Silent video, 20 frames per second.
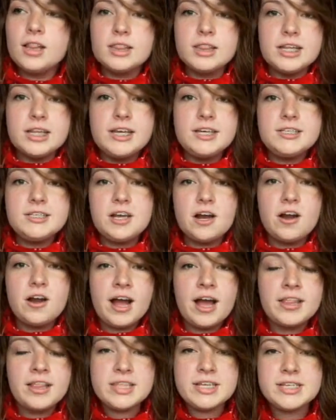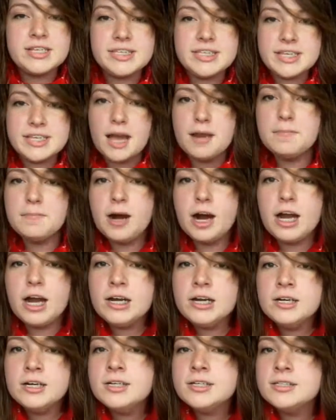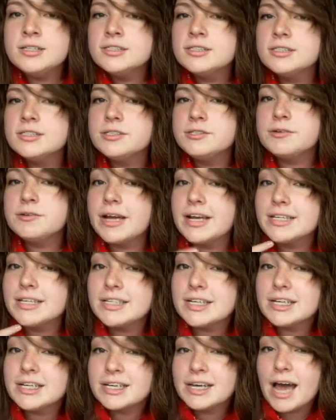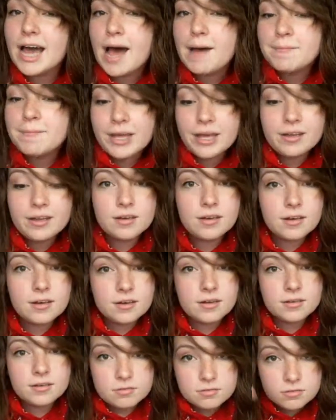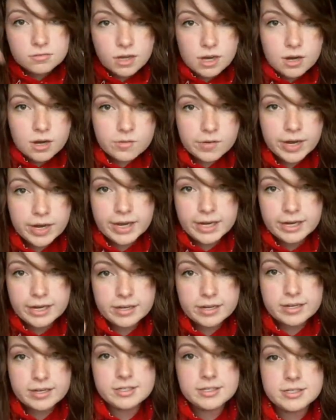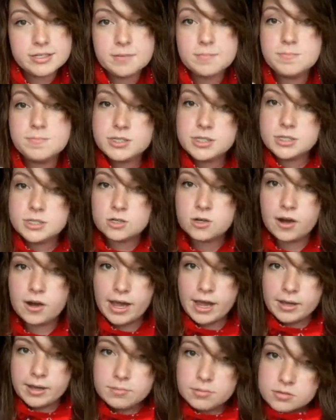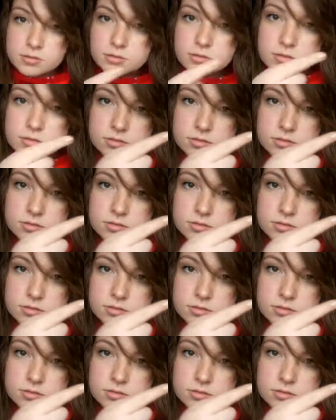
links are on the sidebar. You guys need to comment, rate, and subscribe.